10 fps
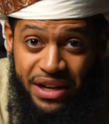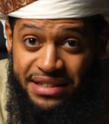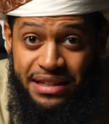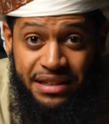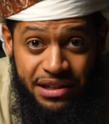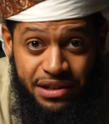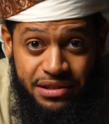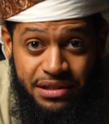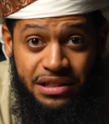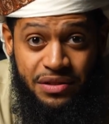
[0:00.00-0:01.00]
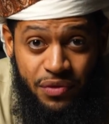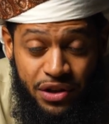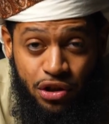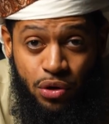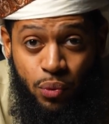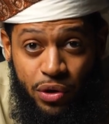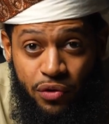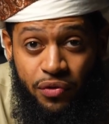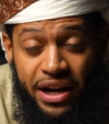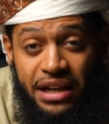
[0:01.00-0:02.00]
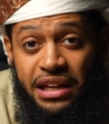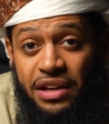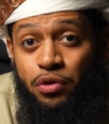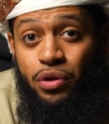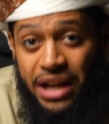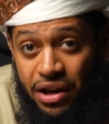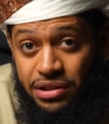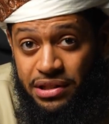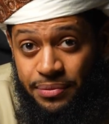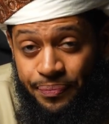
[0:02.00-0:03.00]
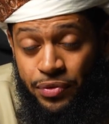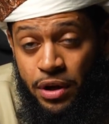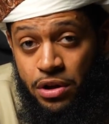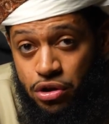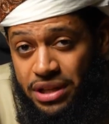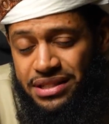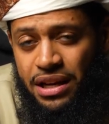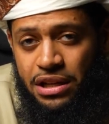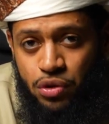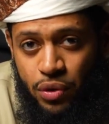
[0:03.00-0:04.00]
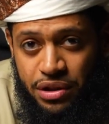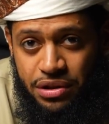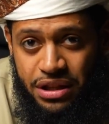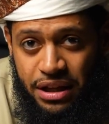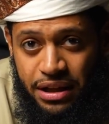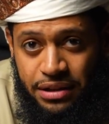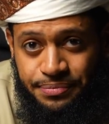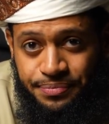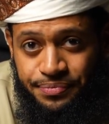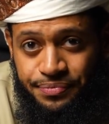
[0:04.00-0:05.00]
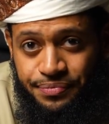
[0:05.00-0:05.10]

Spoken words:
wasting years, this video will finally give you clarity. So let's get into it, inshallah. What is